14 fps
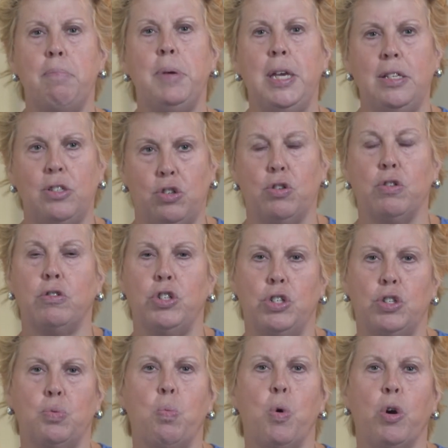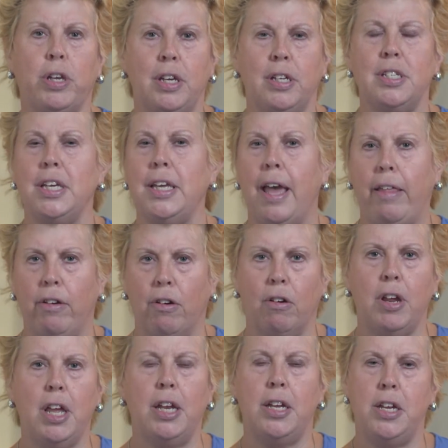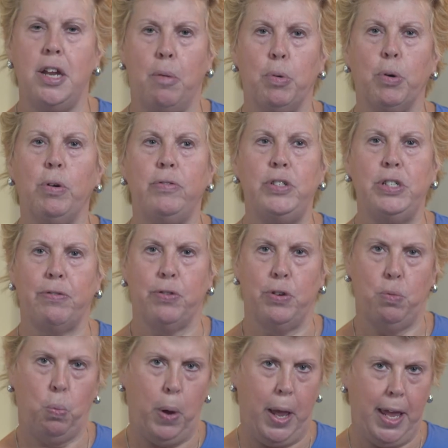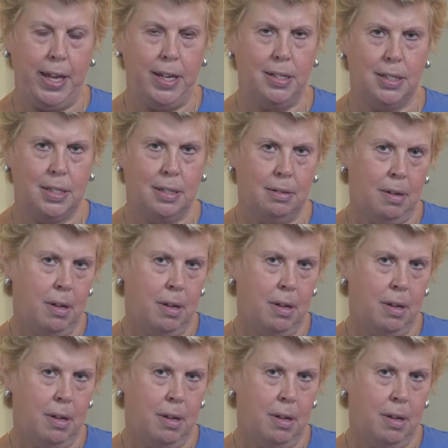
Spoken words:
peace churches working together in a number of different ways.